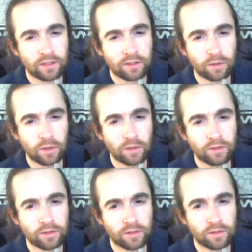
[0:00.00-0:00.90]
So
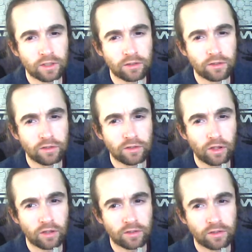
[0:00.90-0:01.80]
God is
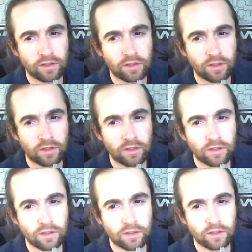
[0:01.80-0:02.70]
not
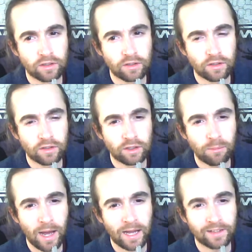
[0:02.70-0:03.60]
a
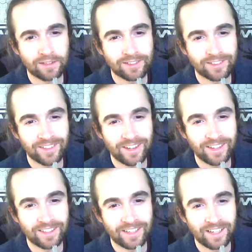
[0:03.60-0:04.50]
man in the sky.